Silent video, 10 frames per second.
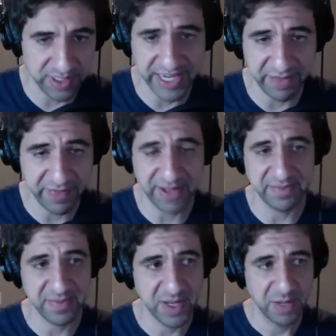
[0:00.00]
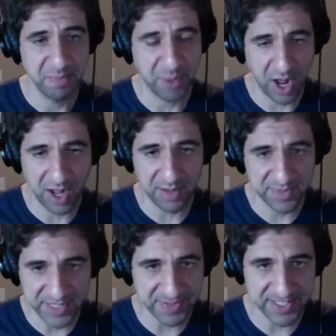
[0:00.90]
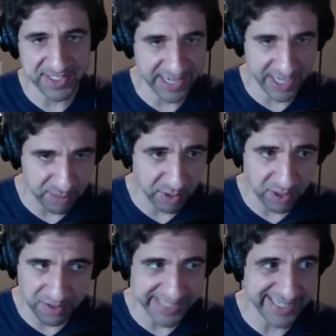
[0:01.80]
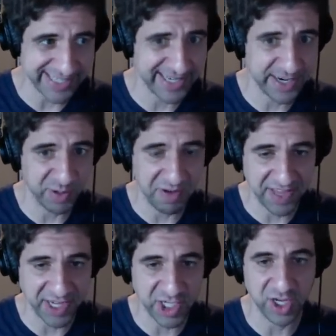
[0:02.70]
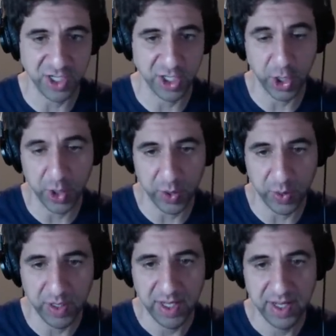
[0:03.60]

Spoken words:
And if it bombs, if it's terrible, that's not a reflection on you.